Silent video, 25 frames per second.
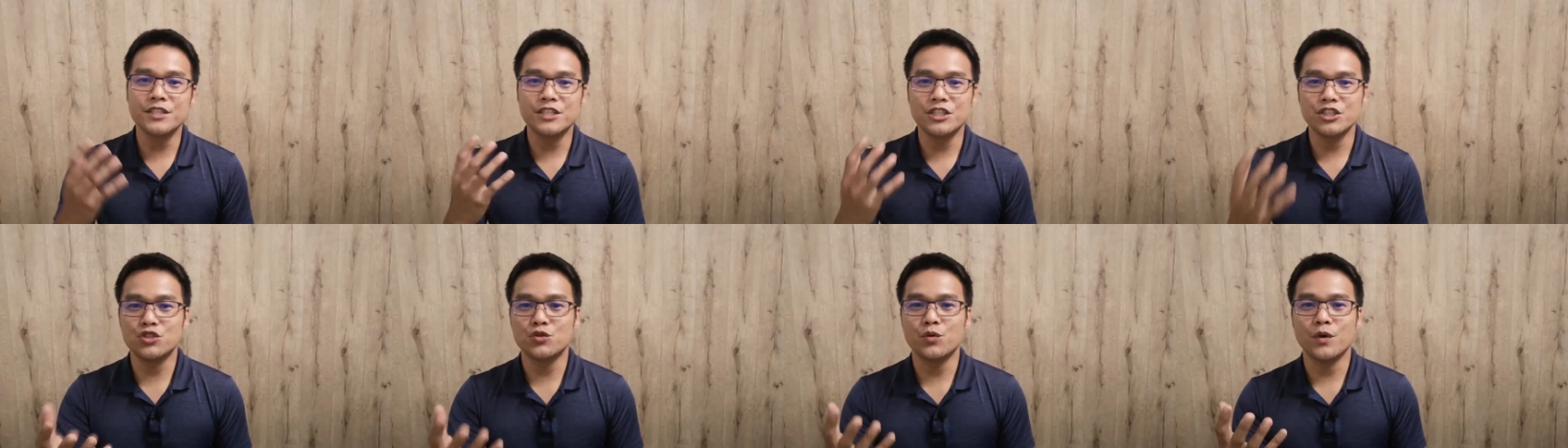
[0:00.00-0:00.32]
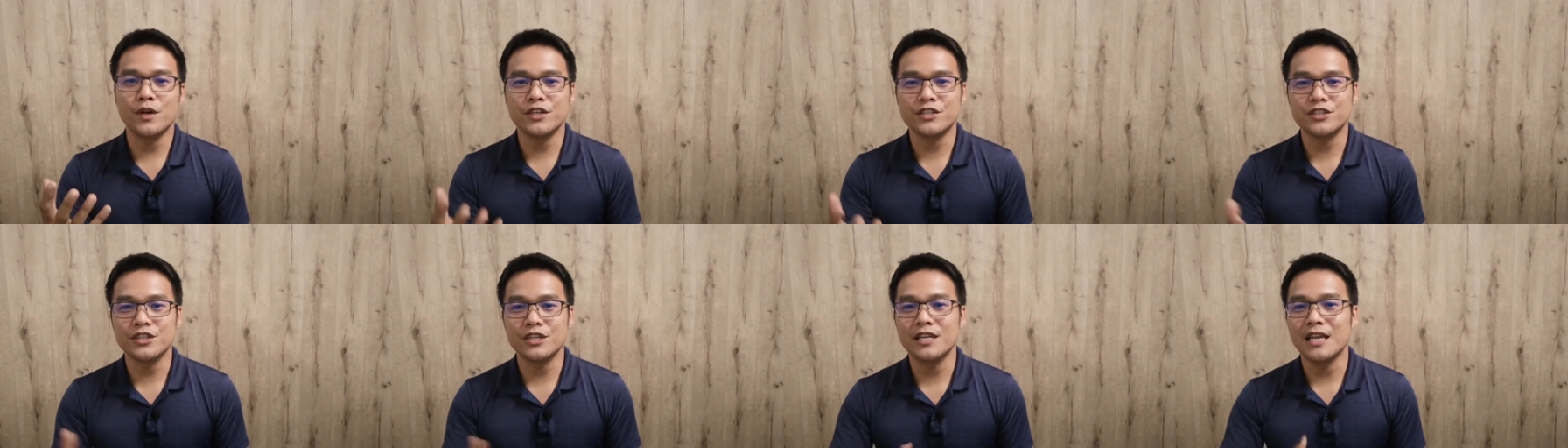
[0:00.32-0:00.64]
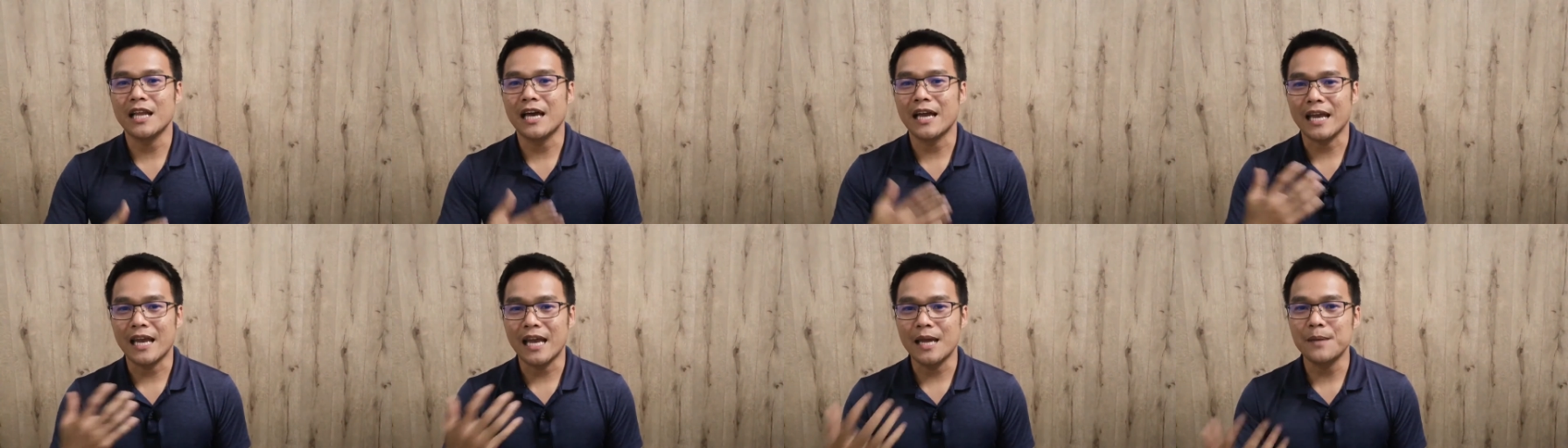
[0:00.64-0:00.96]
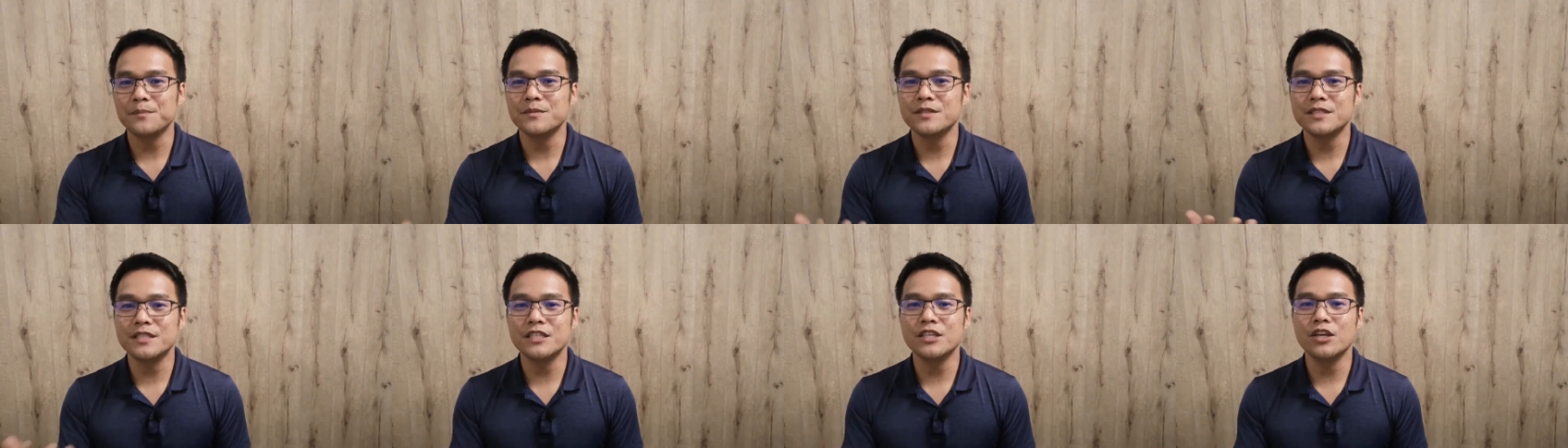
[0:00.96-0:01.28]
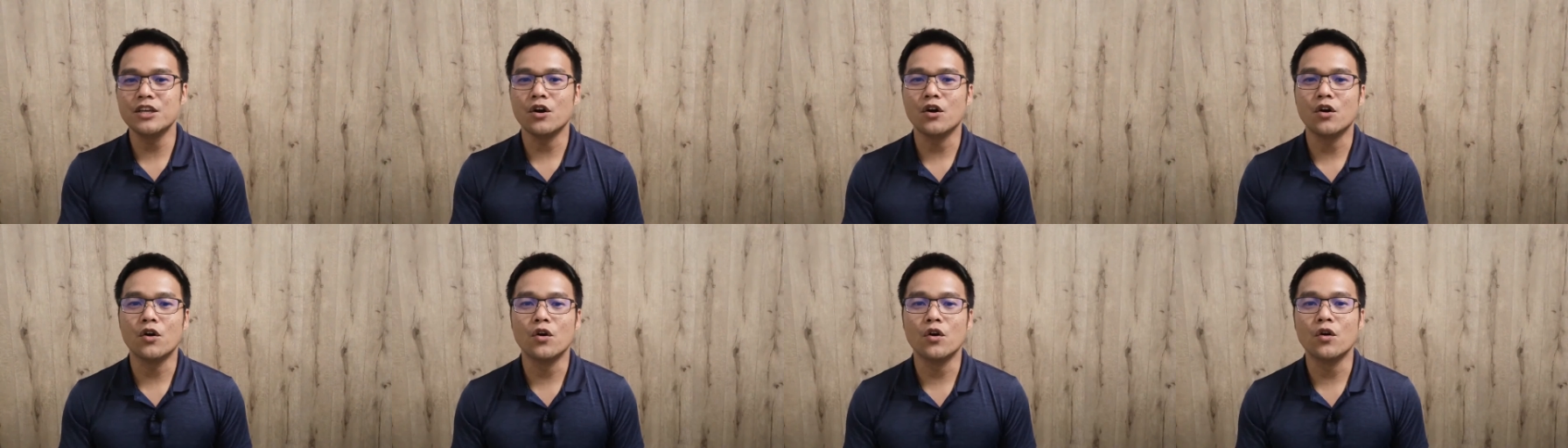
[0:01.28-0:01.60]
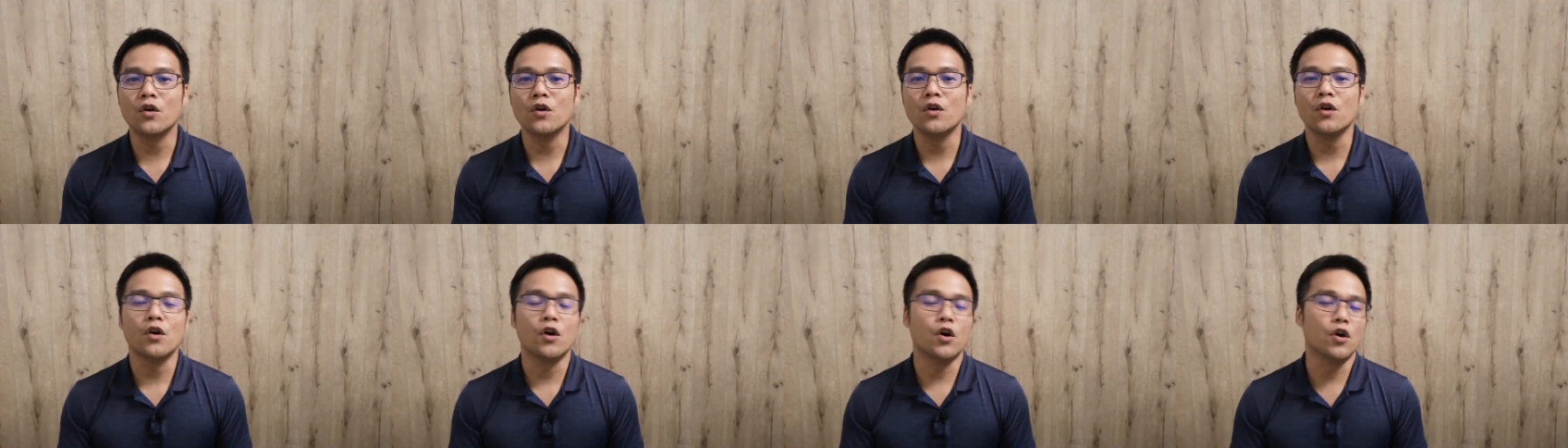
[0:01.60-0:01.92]
situation like
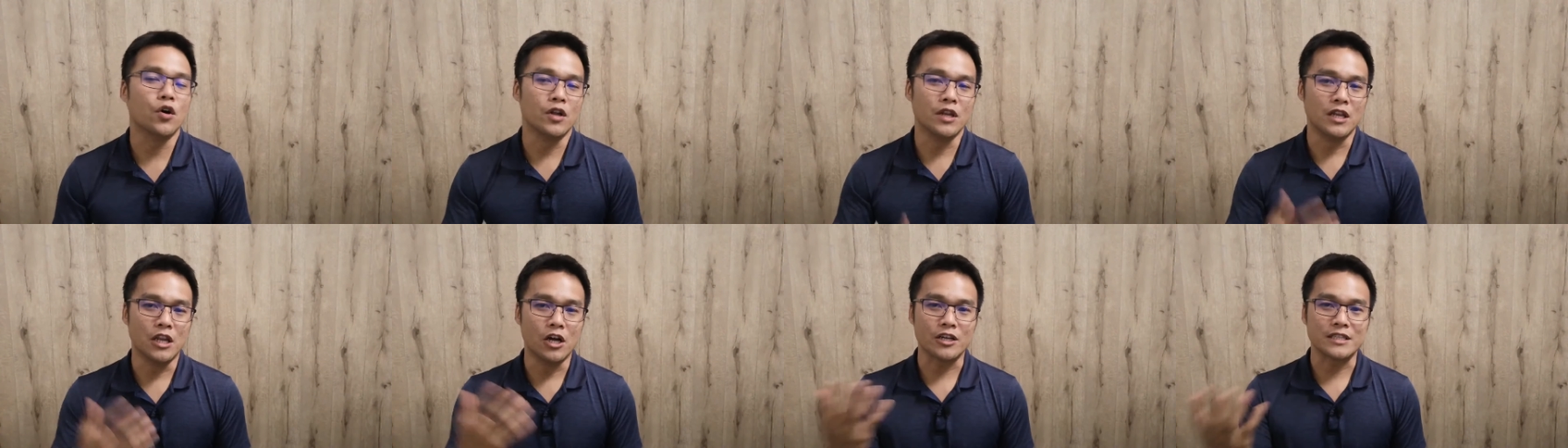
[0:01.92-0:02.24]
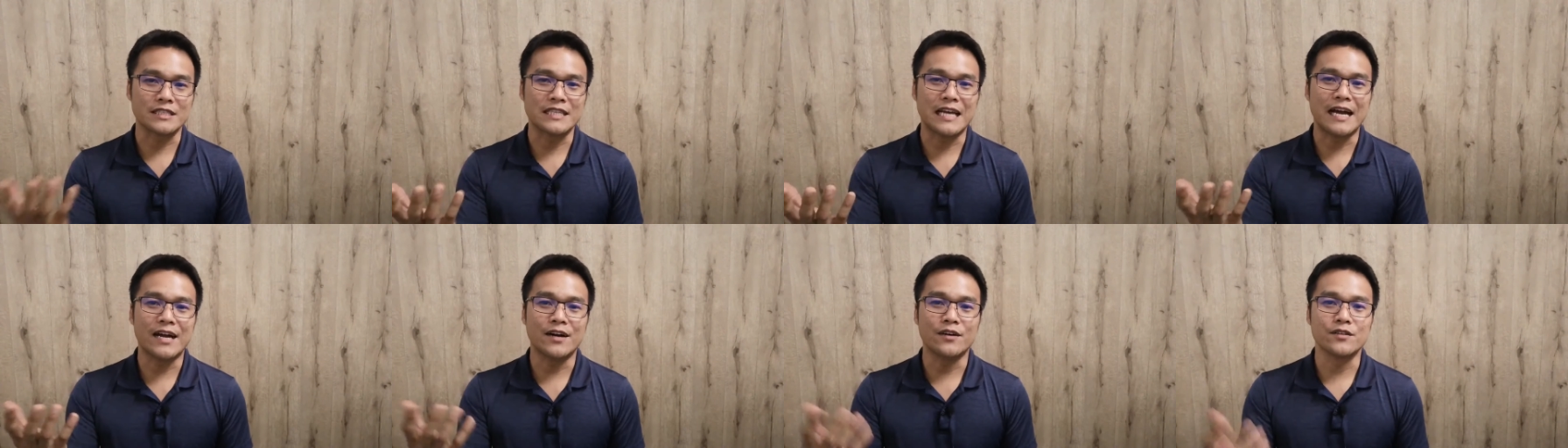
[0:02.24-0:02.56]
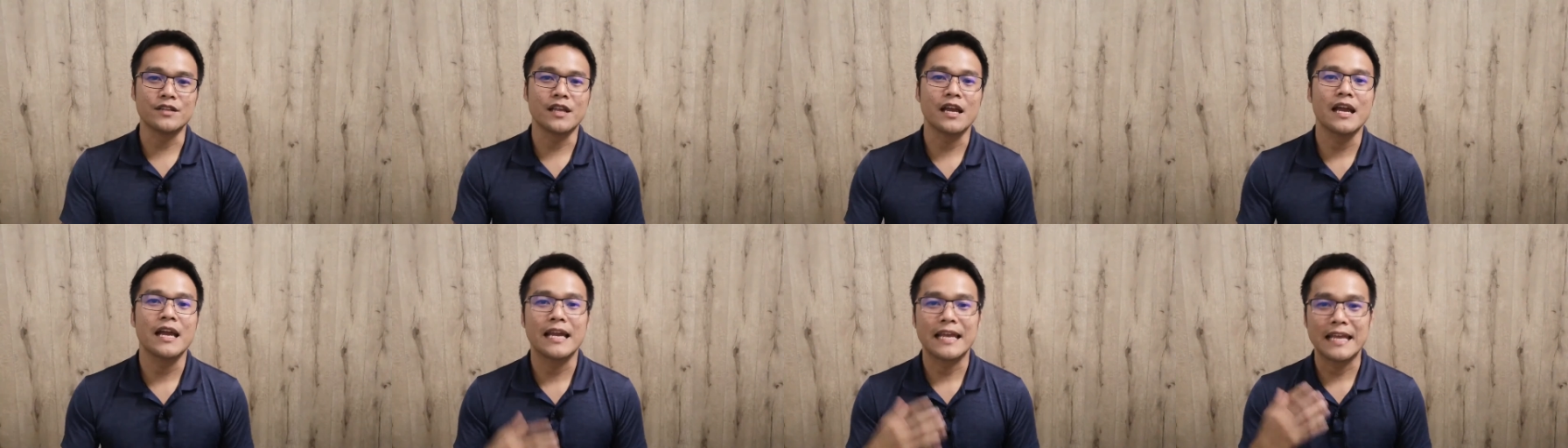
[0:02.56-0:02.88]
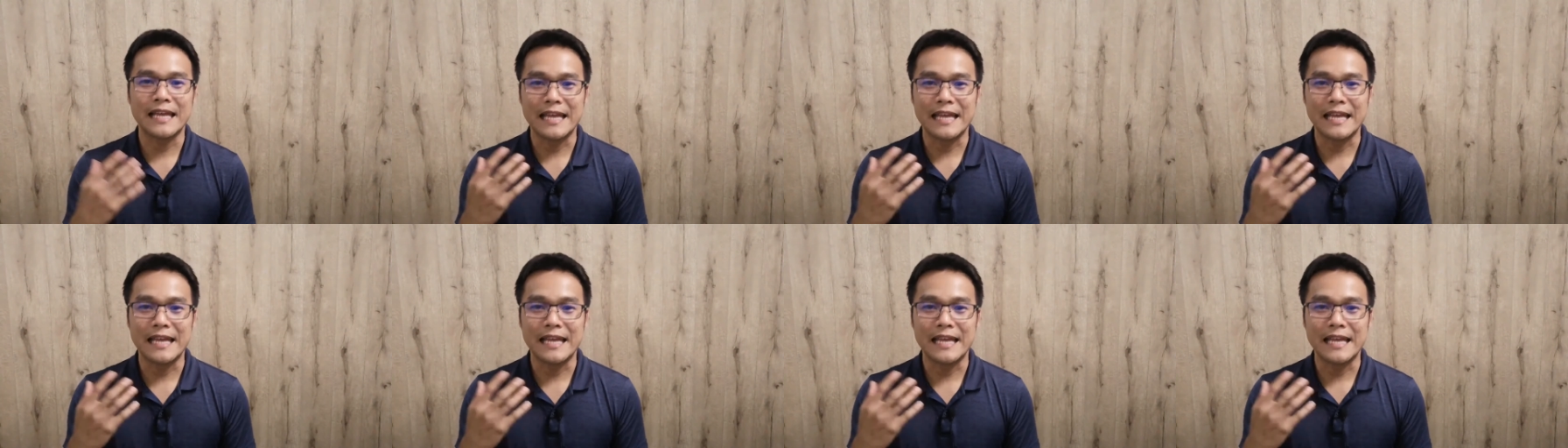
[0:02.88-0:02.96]
MCO or lockdown,